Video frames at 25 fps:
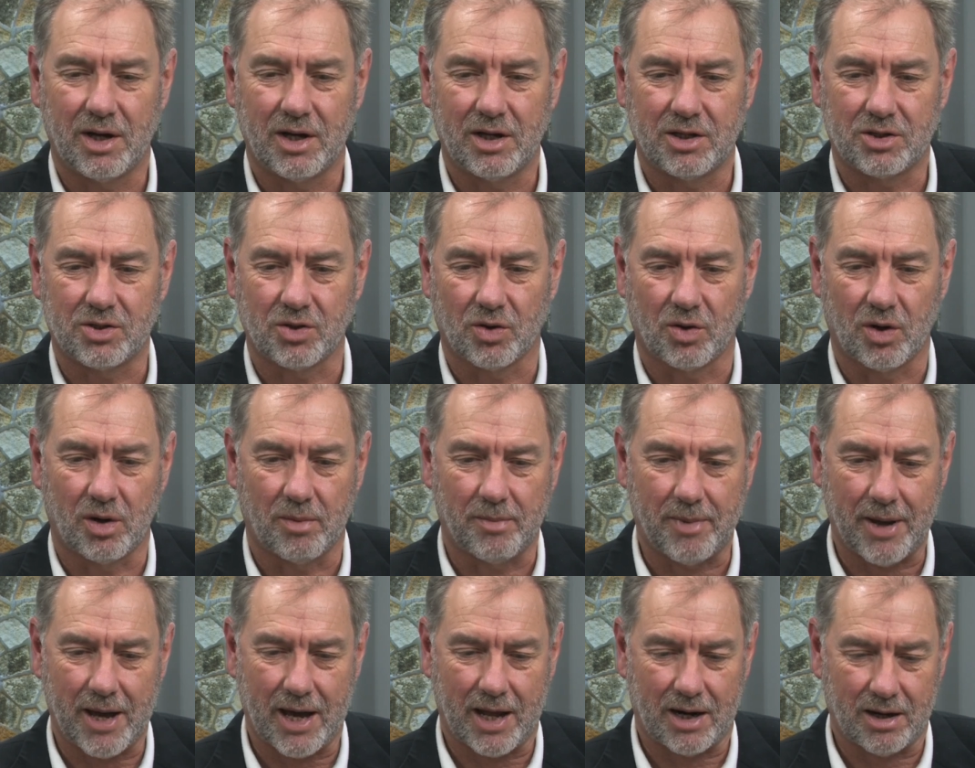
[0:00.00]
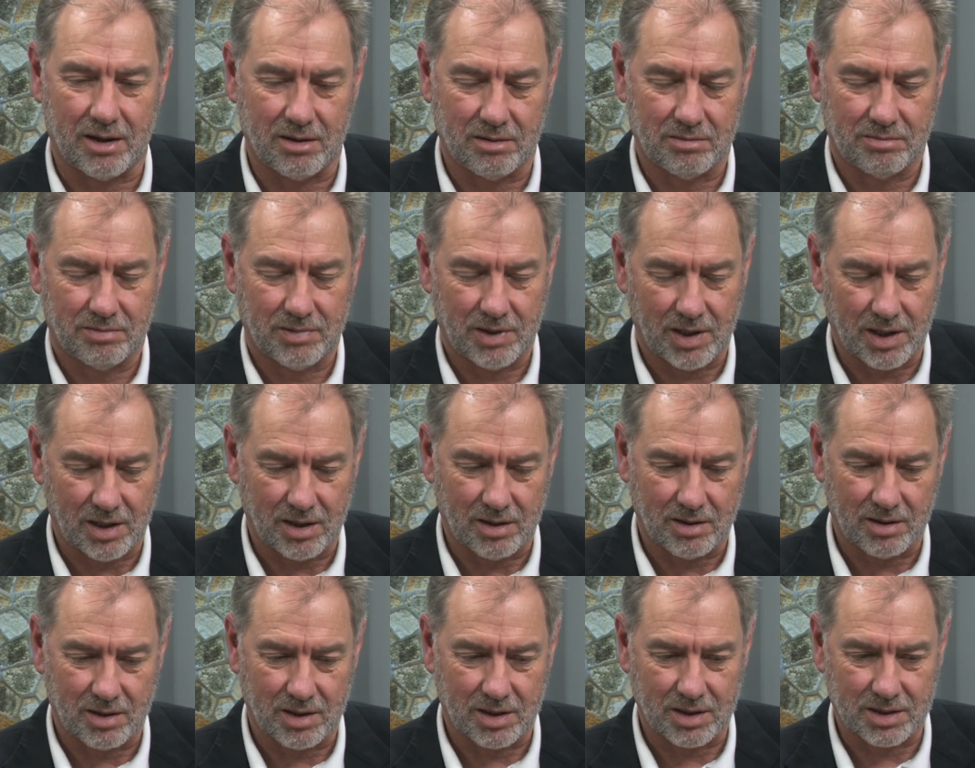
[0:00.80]
it's all about
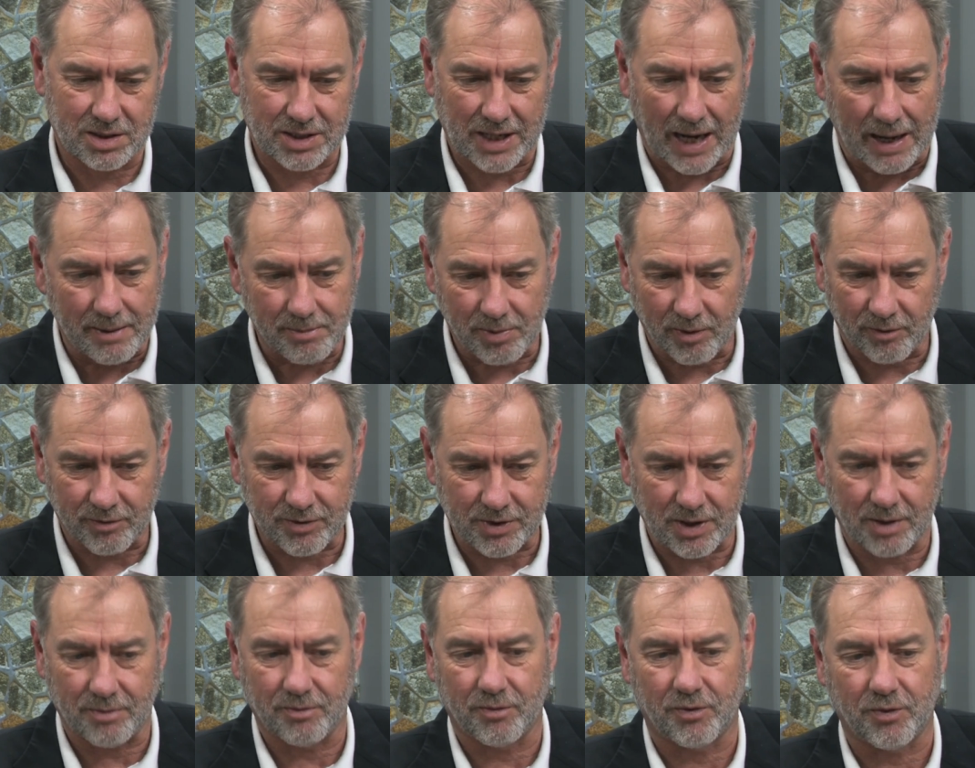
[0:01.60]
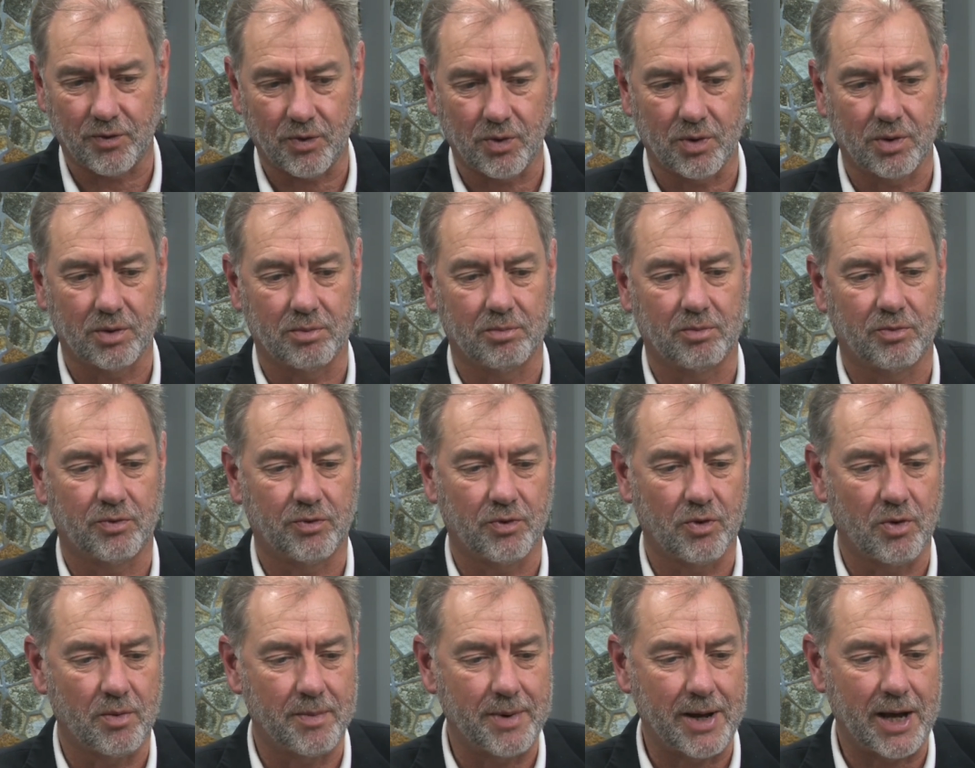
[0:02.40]
a tape of some
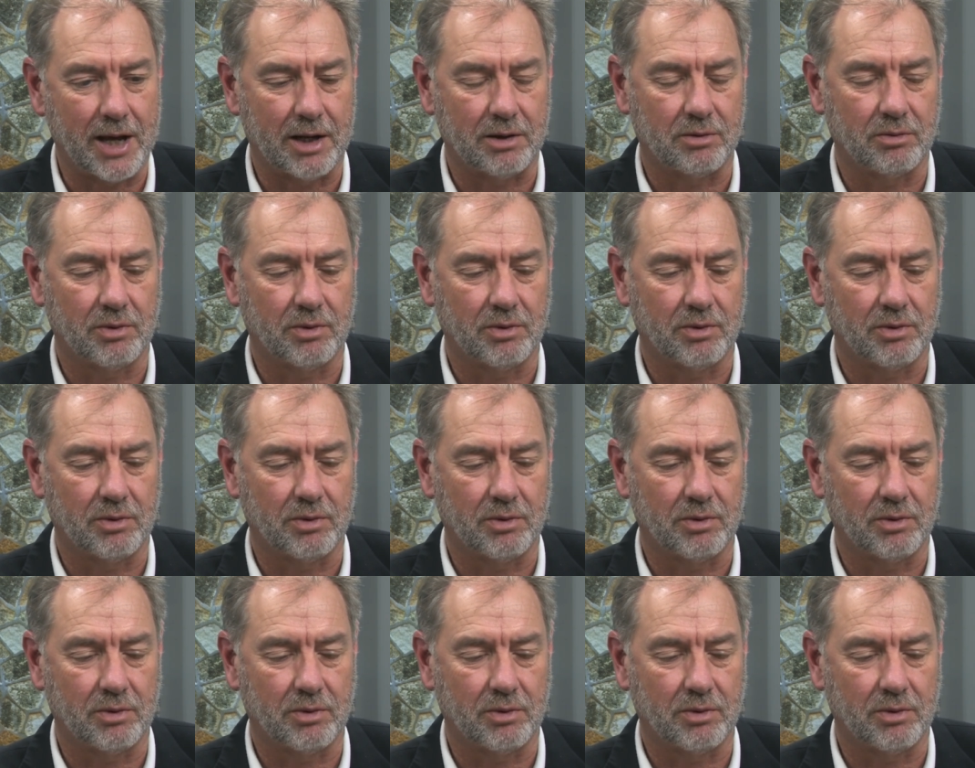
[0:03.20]
format,